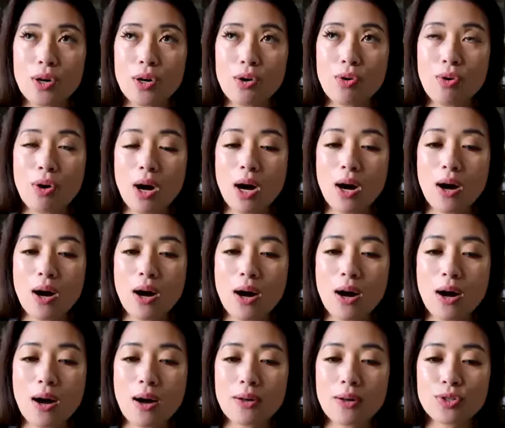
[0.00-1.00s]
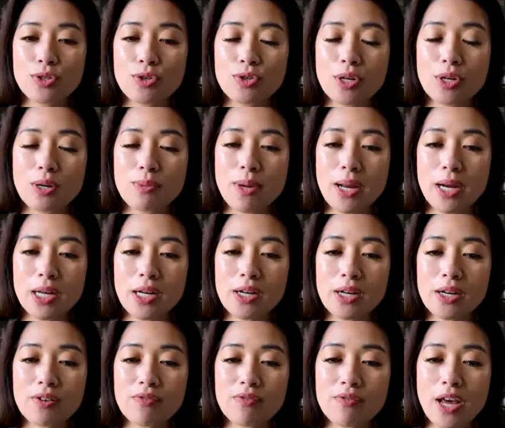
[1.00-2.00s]
go to a
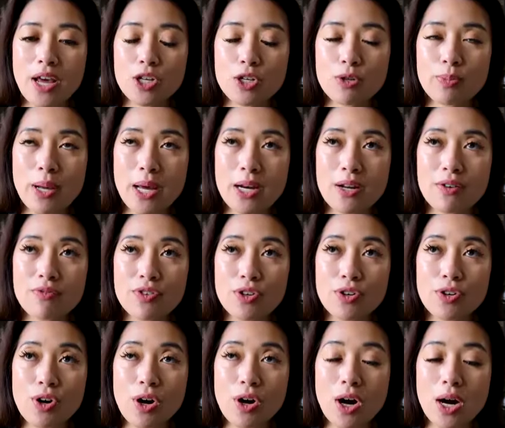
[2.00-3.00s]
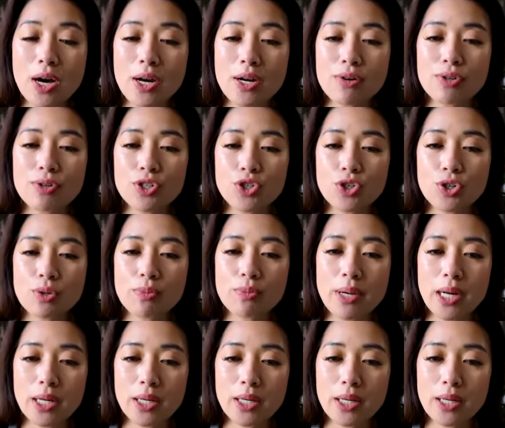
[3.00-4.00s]
Medicare Advantage plan if you're on original
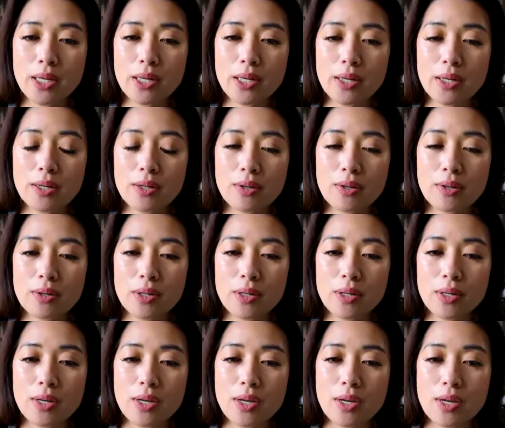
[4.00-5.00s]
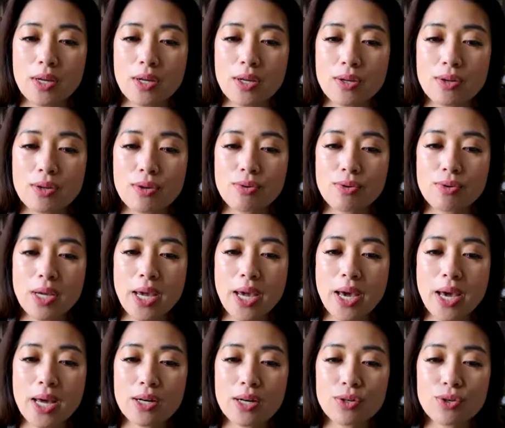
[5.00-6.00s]
Medicare. You
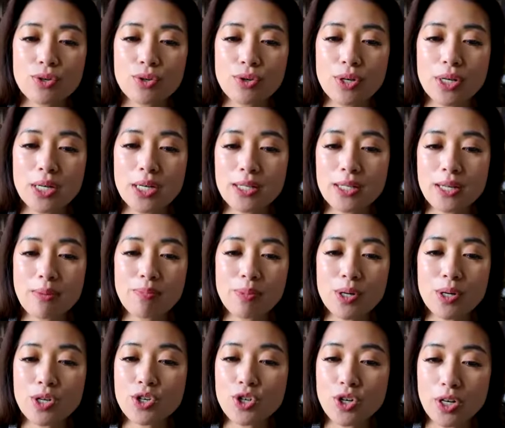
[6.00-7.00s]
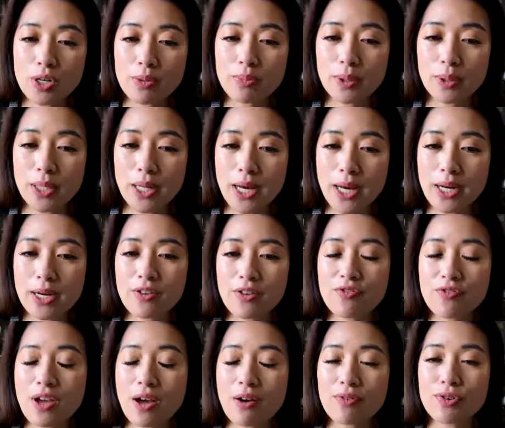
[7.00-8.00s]
can't join a separate drug plan
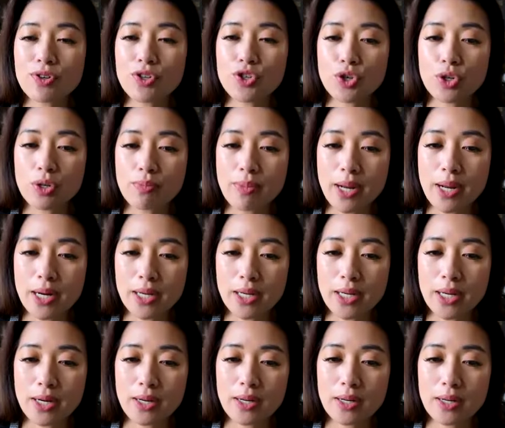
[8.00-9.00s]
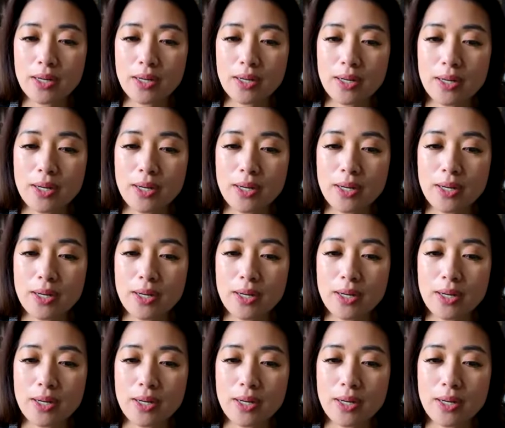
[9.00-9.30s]
if you have original Medicare.